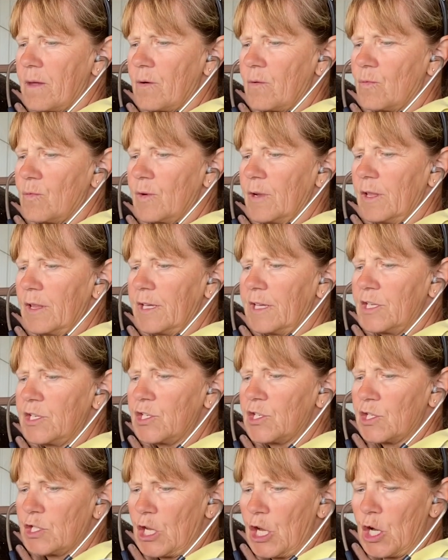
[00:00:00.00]
really
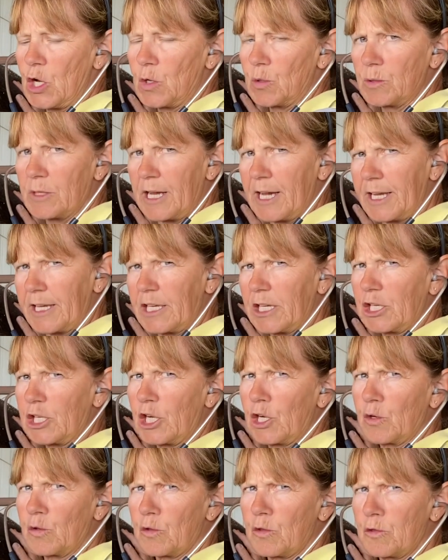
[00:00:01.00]
slow, like,
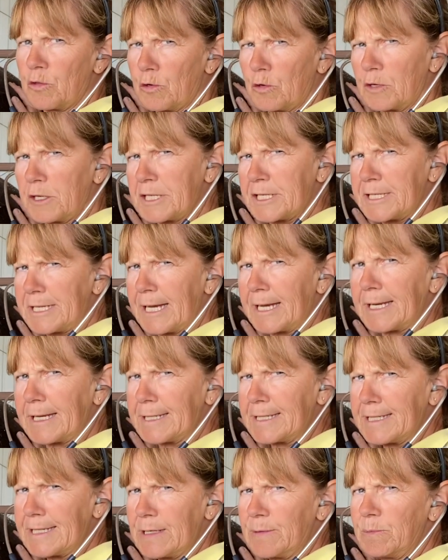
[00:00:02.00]
30
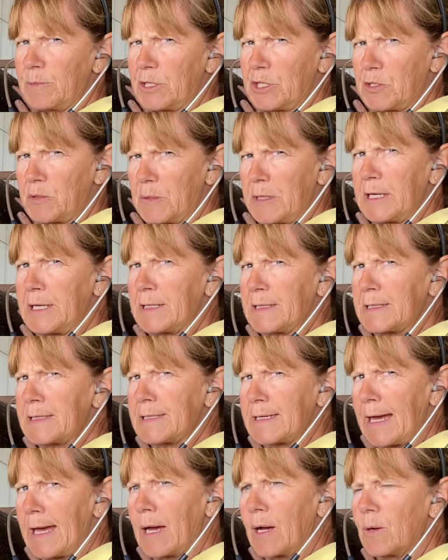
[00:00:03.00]
seconds in between
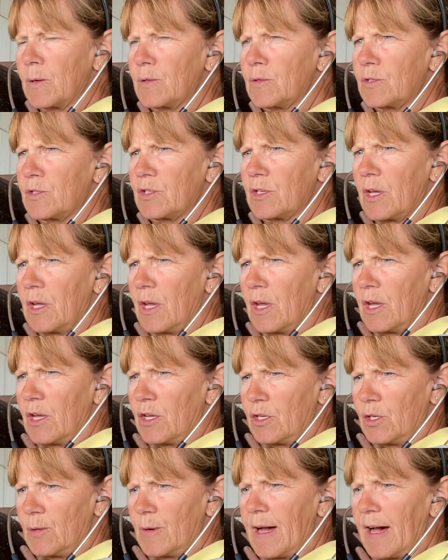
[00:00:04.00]
sounds,
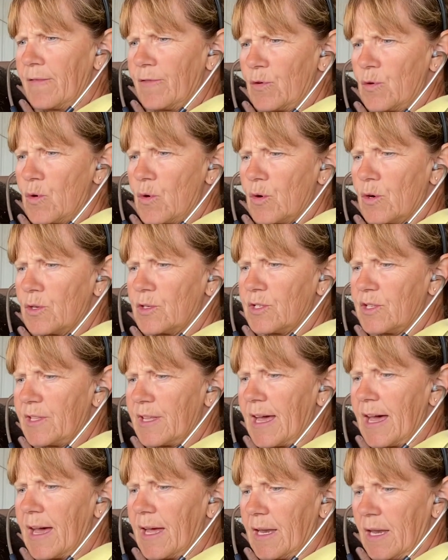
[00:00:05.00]
you have a horse
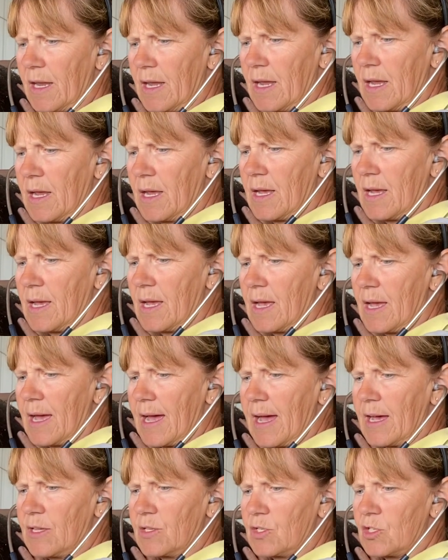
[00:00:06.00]
that
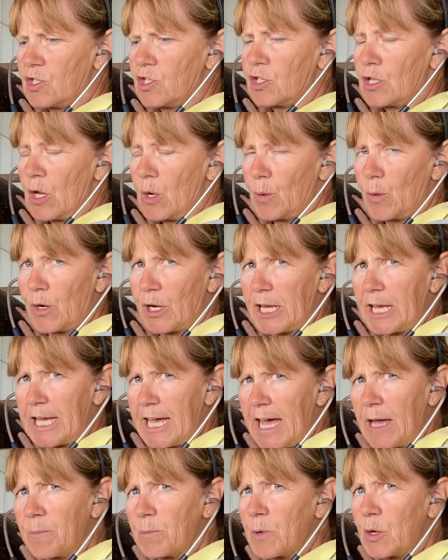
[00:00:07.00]
has slower
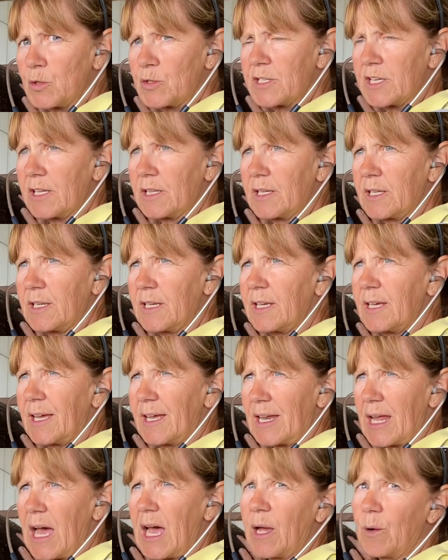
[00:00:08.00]
gut motility,
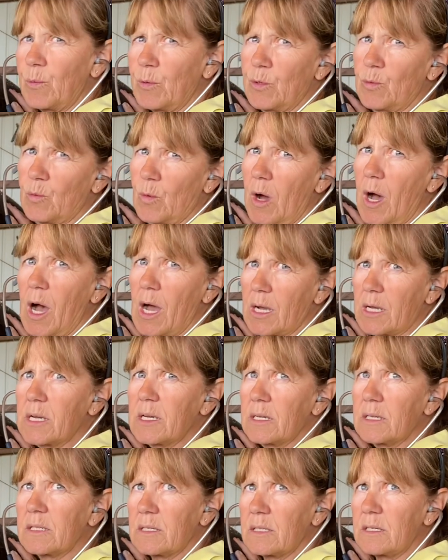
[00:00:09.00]
and I would
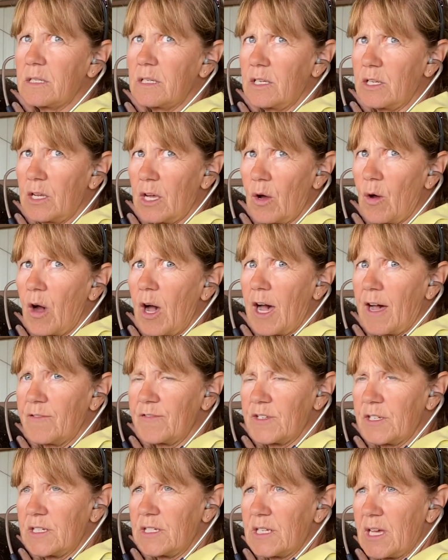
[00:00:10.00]
walk.
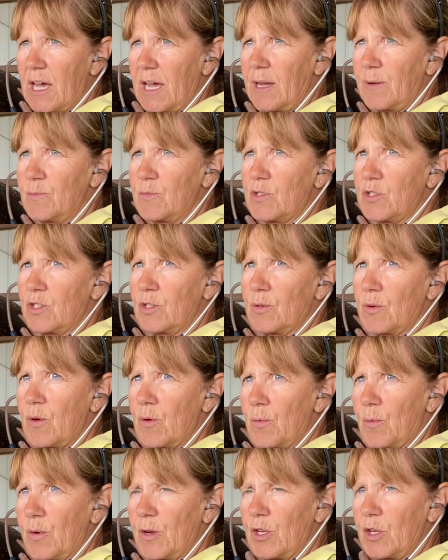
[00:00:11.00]
Oftentimes
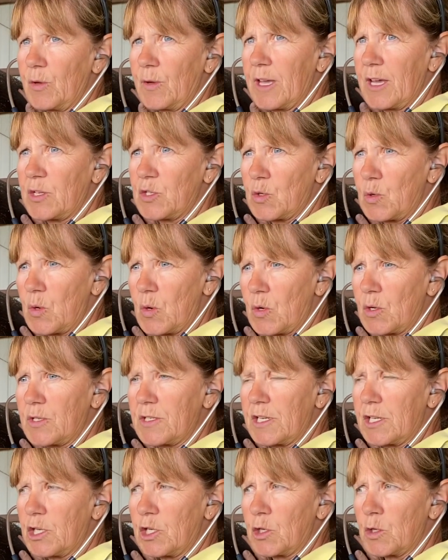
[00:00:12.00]
when you catch a
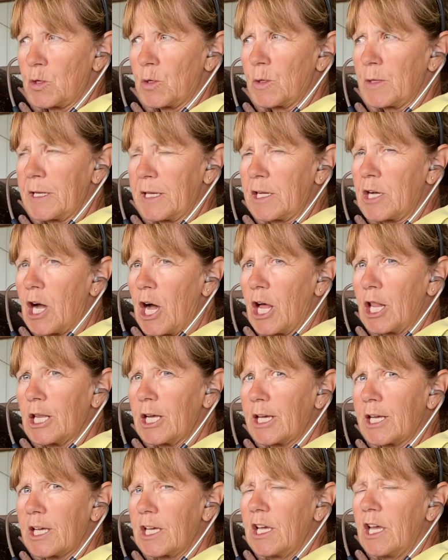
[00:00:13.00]
horse in an early
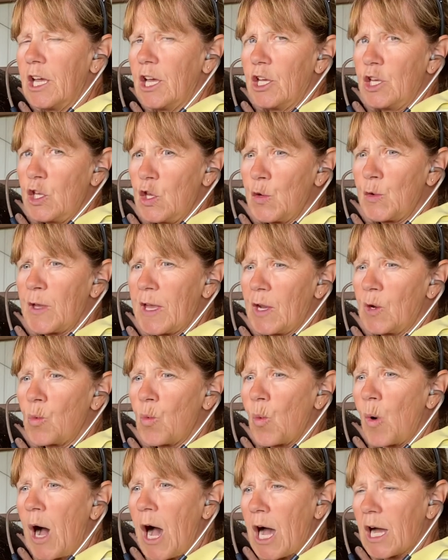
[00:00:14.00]
colic, you
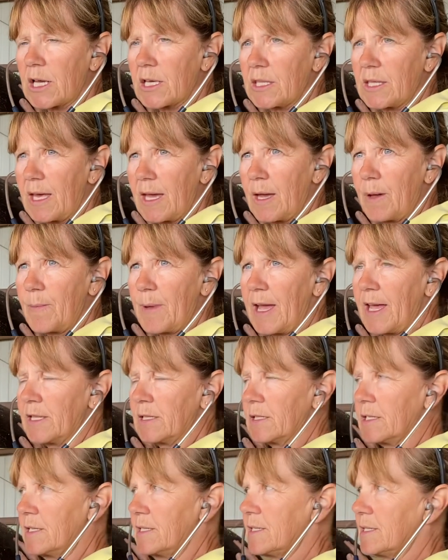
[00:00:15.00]
can walk them
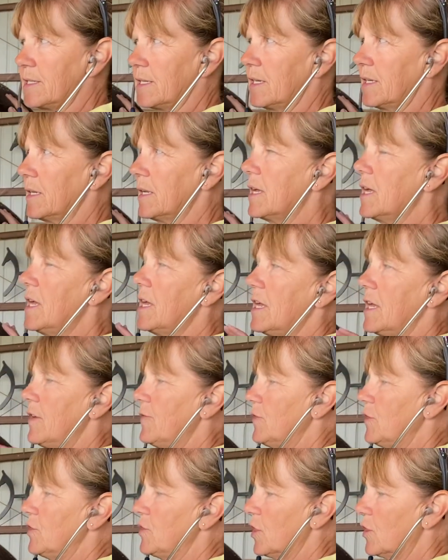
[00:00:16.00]
and listen.
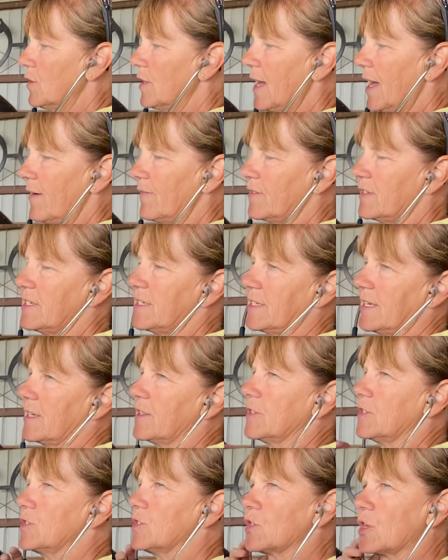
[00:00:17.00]
If you don't have a
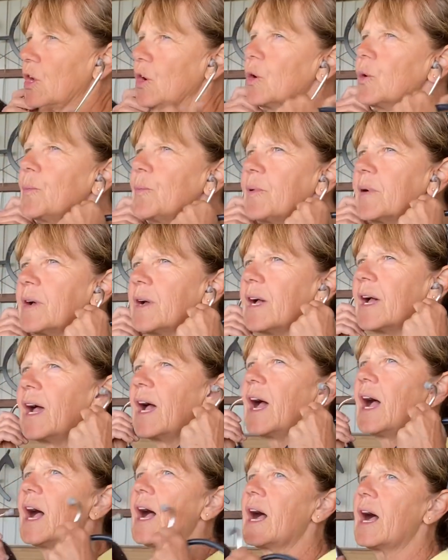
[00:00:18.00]
stethoscope,
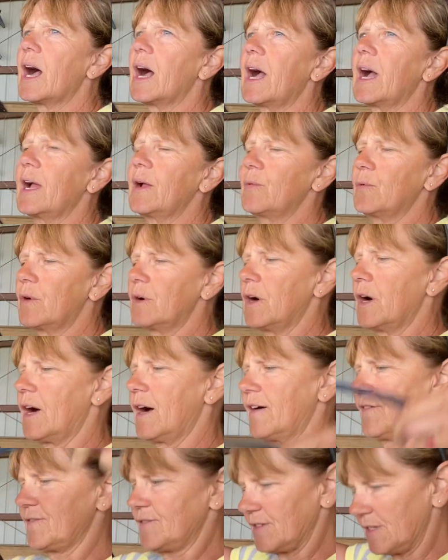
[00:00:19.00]
I will
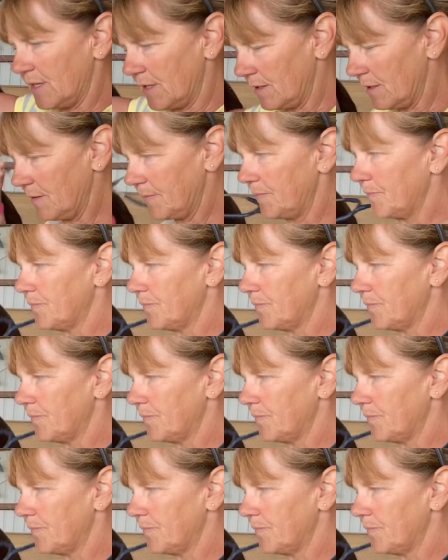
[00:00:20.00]
often